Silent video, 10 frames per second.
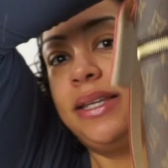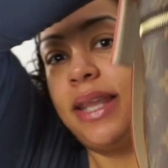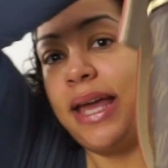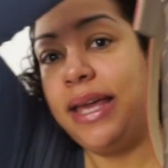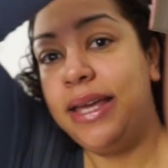
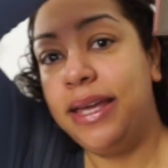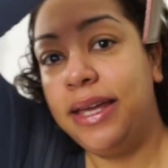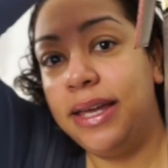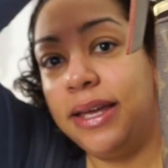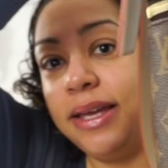like,
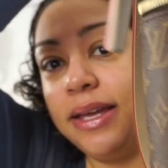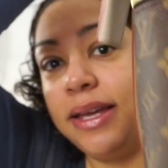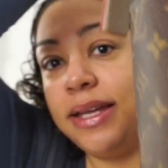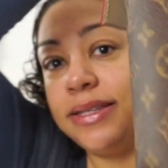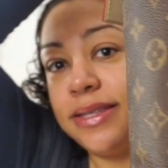
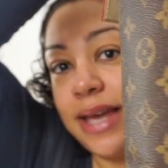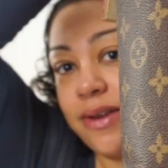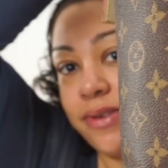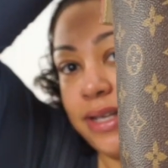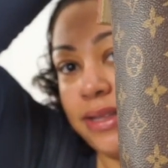it's that
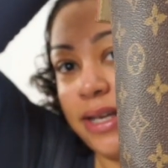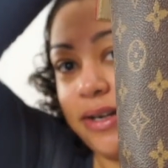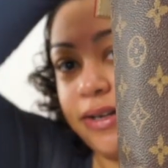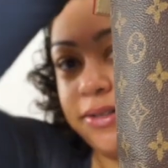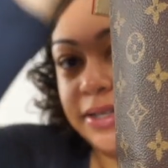right
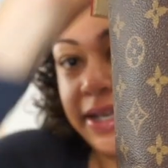there, the